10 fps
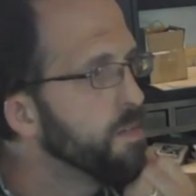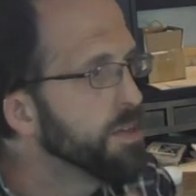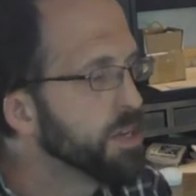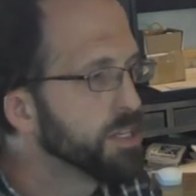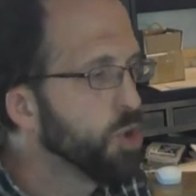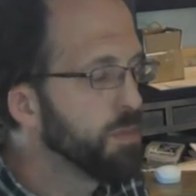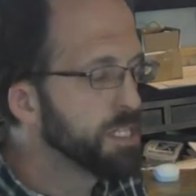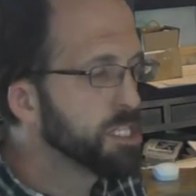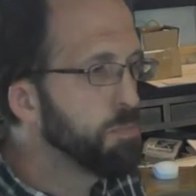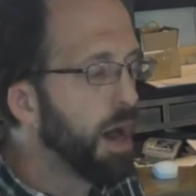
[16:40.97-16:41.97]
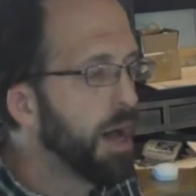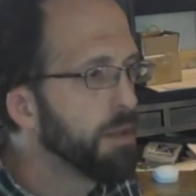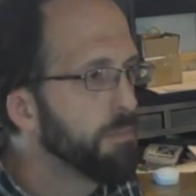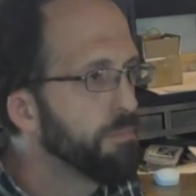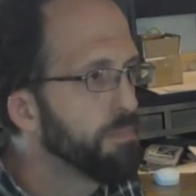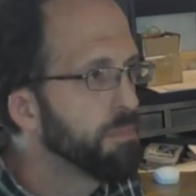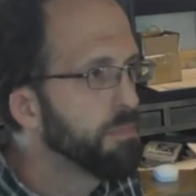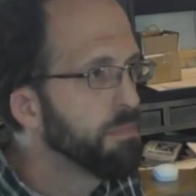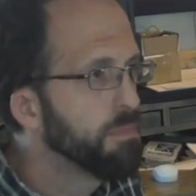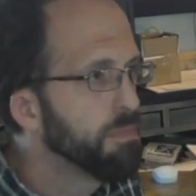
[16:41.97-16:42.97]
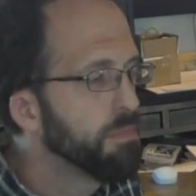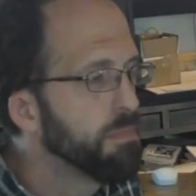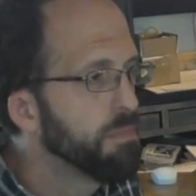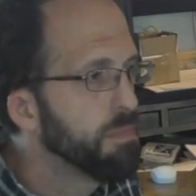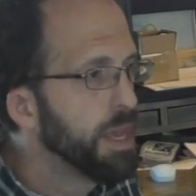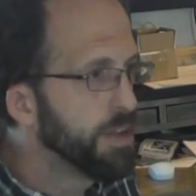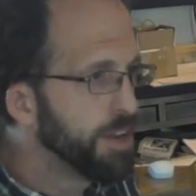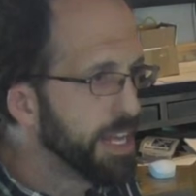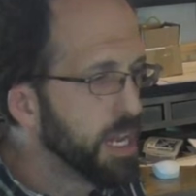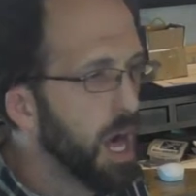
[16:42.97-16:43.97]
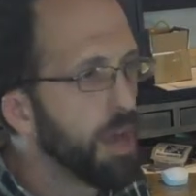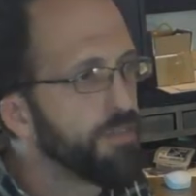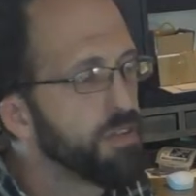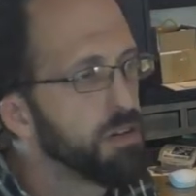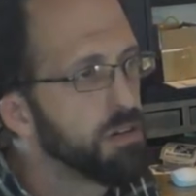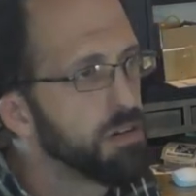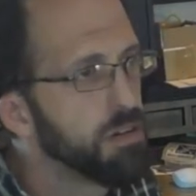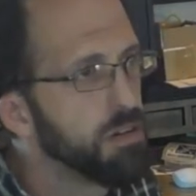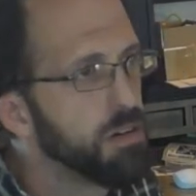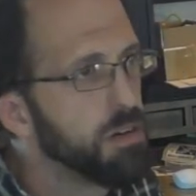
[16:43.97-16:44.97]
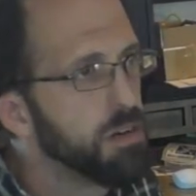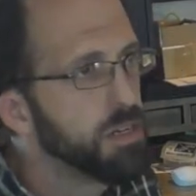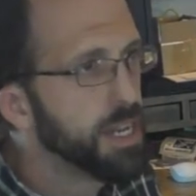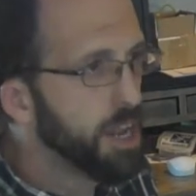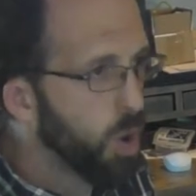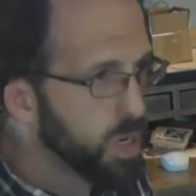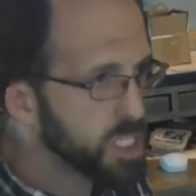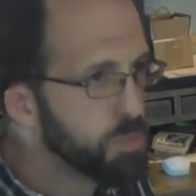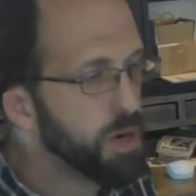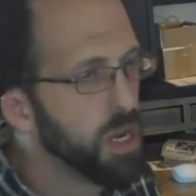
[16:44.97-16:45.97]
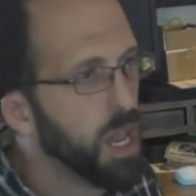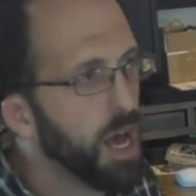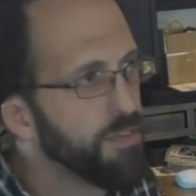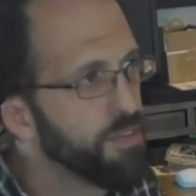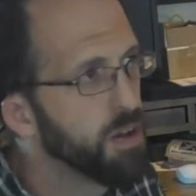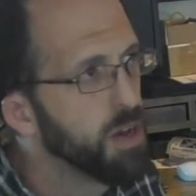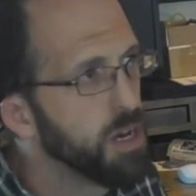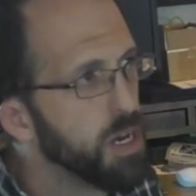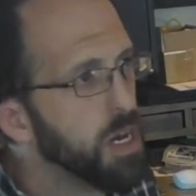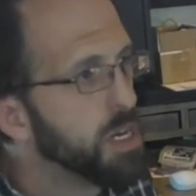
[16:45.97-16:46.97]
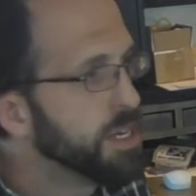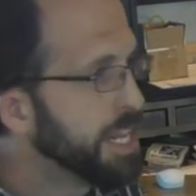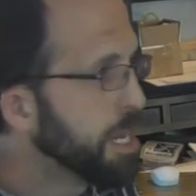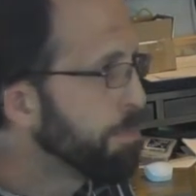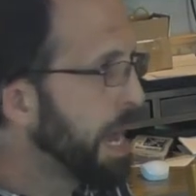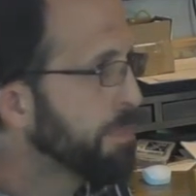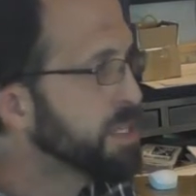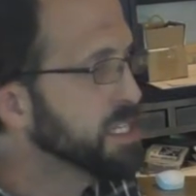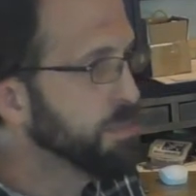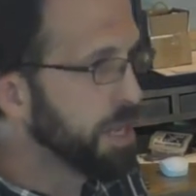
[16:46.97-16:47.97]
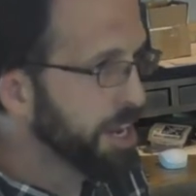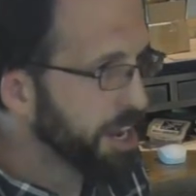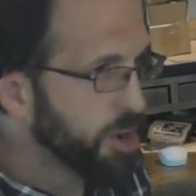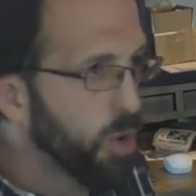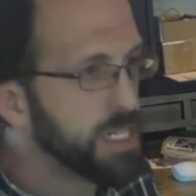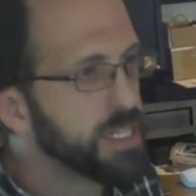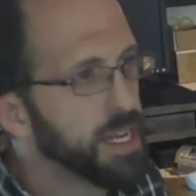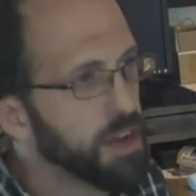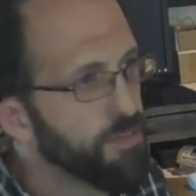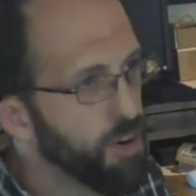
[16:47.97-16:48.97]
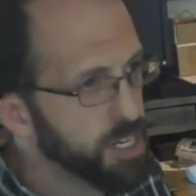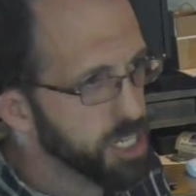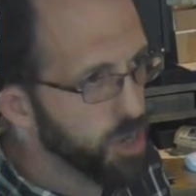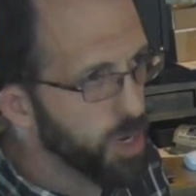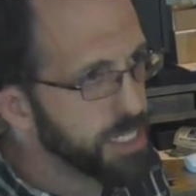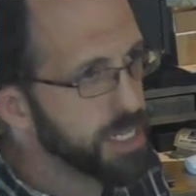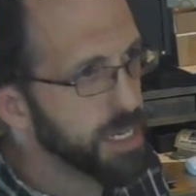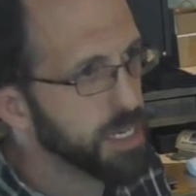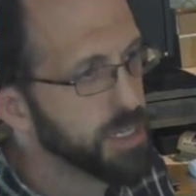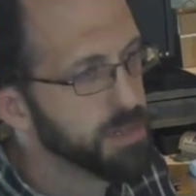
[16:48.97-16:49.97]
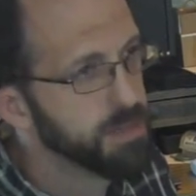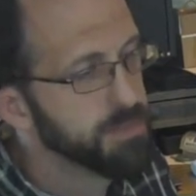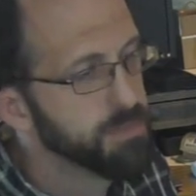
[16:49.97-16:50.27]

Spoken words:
You're in a dormant spot. And you need life. You need Holy Spirit life. You need a baptism and an anointing, a fresh anointing.